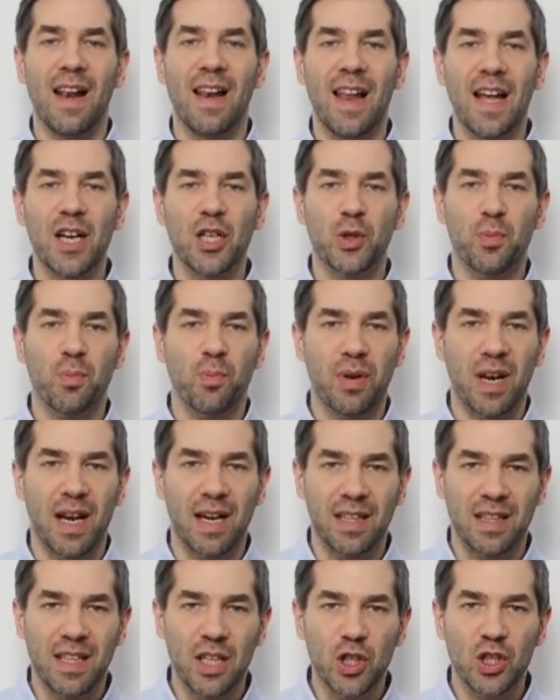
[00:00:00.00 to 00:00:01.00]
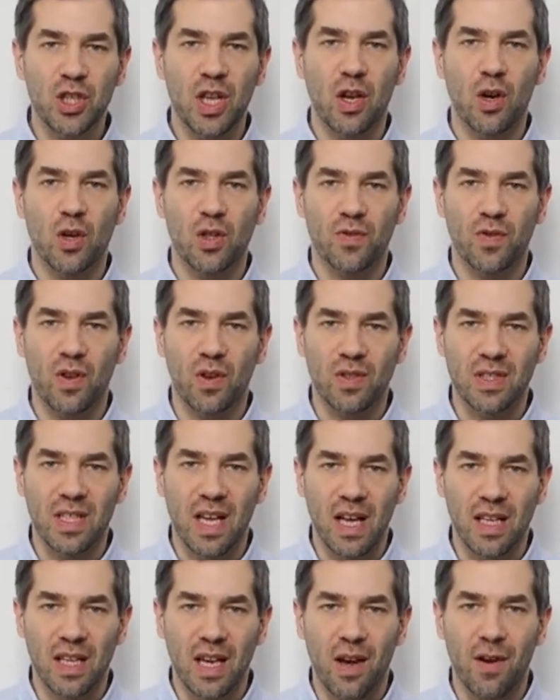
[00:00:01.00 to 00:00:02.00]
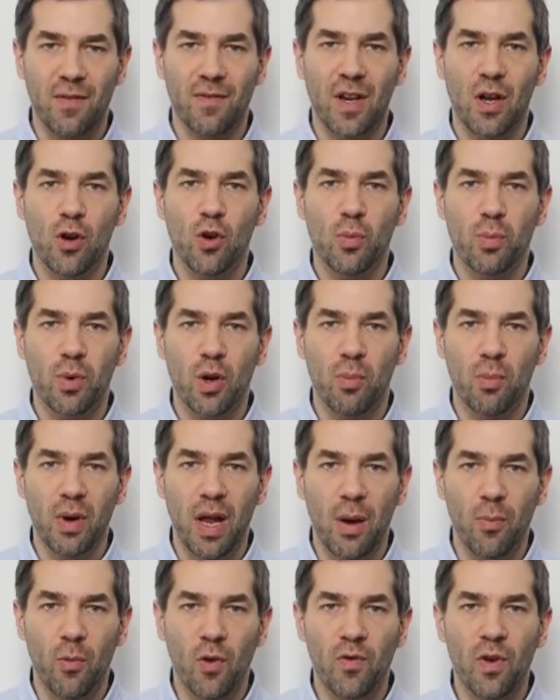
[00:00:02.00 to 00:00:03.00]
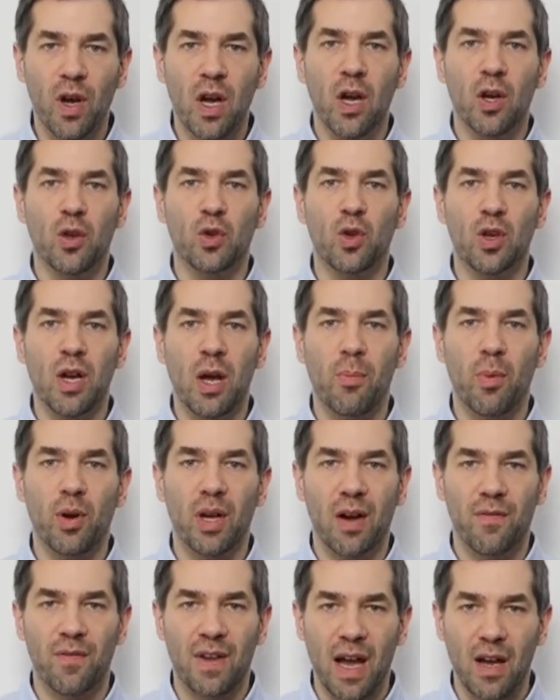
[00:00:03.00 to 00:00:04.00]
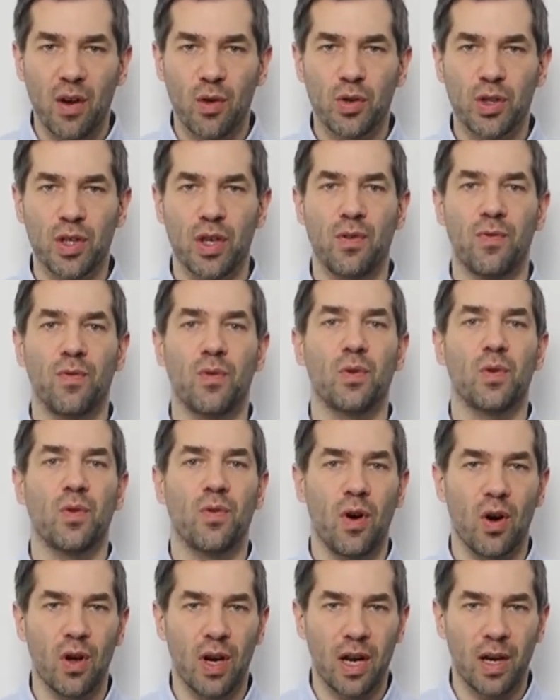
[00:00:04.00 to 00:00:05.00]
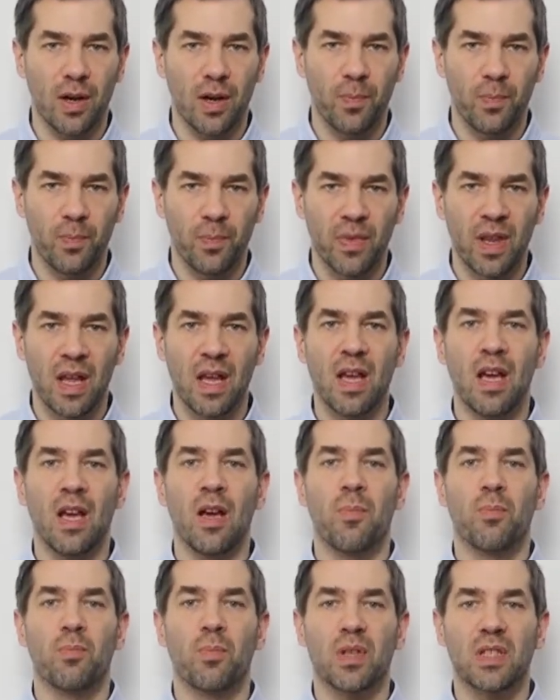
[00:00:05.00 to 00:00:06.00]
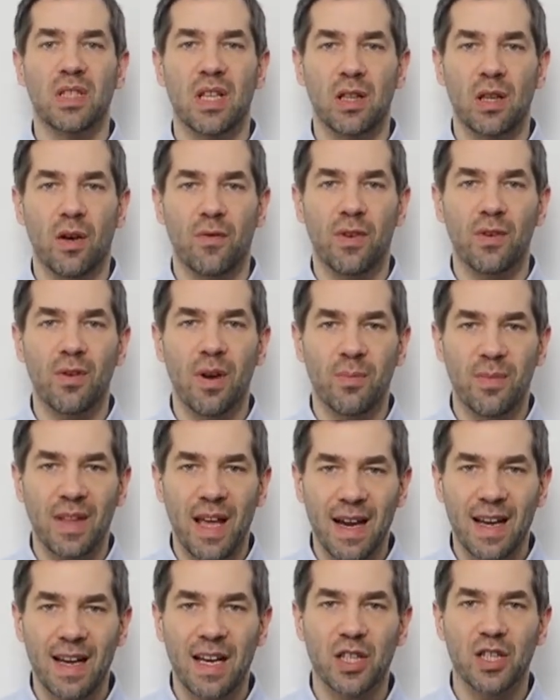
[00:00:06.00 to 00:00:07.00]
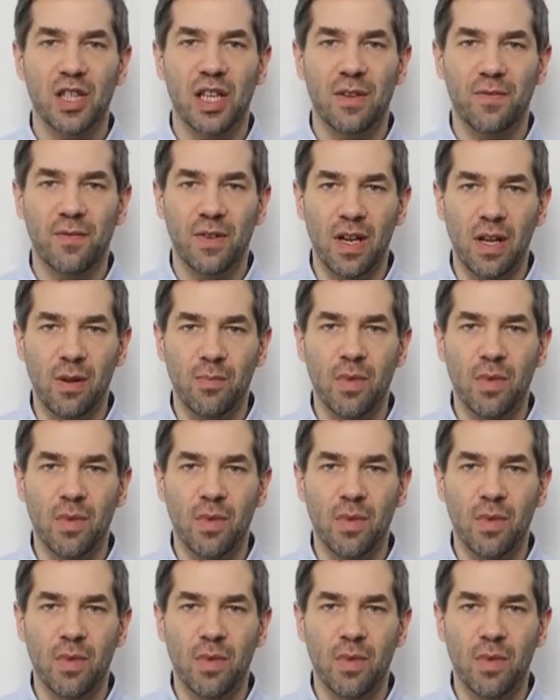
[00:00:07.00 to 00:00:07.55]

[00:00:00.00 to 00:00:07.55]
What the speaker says: Instead, I'll tell you about practical solutions to many problems encountered when playing pieces.